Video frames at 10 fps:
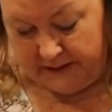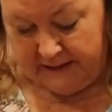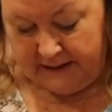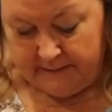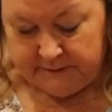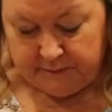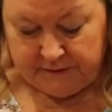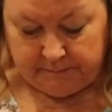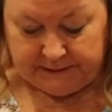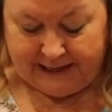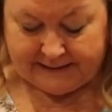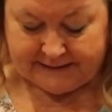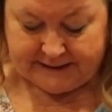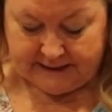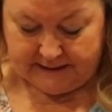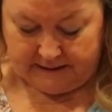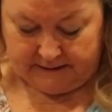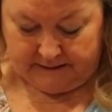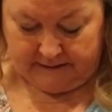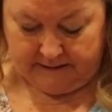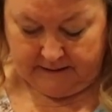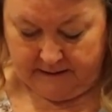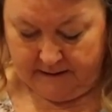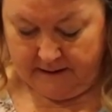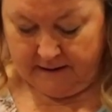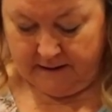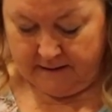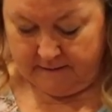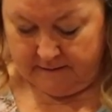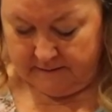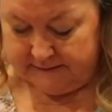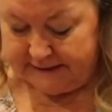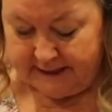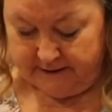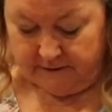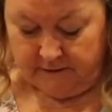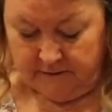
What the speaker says: it comes with a plastic seal,